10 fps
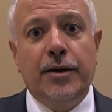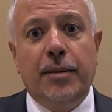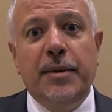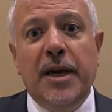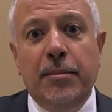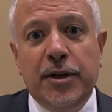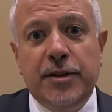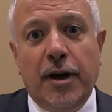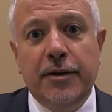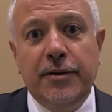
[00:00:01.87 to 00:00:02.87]
Rabi
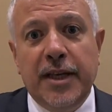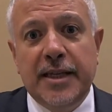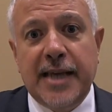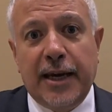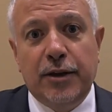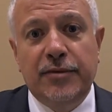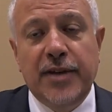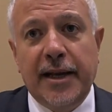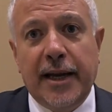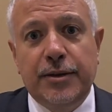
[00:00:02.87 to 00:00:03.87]
Mohtar, the Executive
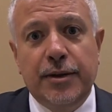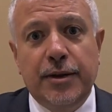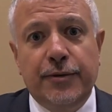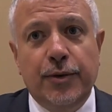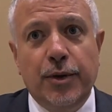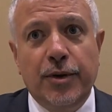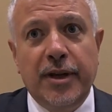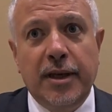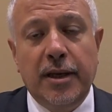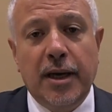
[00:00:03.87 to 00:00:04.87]
Director for
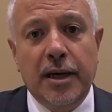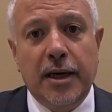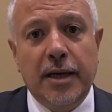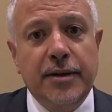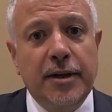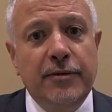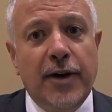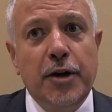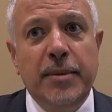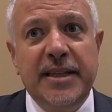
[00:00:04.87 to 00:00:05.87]
the uh, Qatar
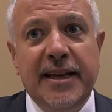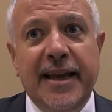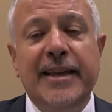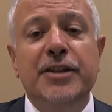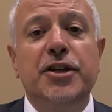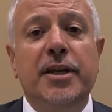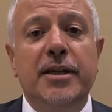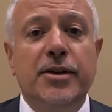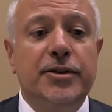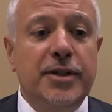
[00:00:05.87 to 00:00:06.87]
Environment and Energy
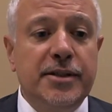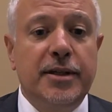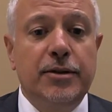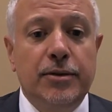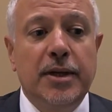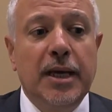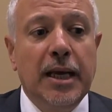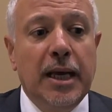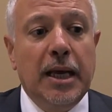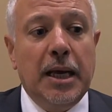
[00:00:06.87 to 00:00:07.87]
Research Institute.
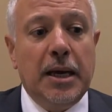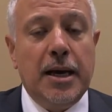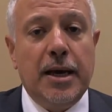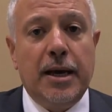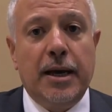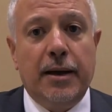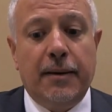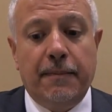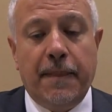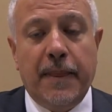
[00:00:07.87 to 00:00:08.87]

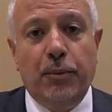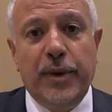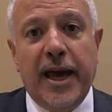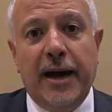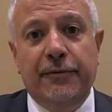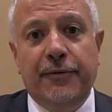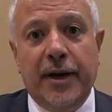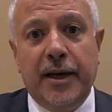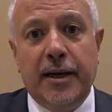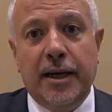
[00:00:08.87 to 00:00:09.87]
Uh, we have
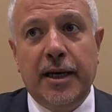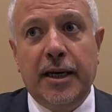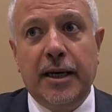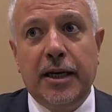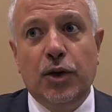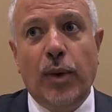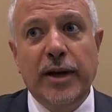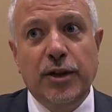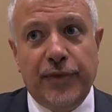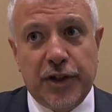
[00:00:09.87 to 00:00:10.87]
a, a,
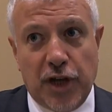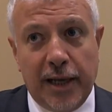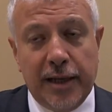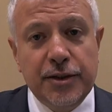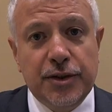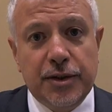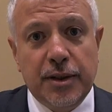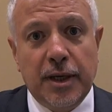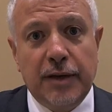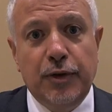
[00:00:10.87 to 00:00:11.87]
quite of a challenge
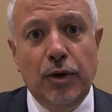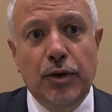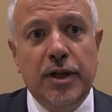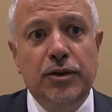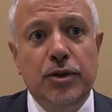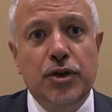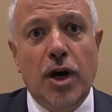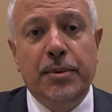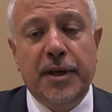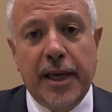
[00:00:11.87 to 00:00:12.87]
if you look into
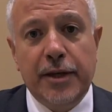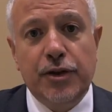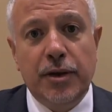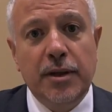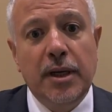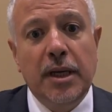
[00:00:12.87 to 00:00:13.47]
job creation,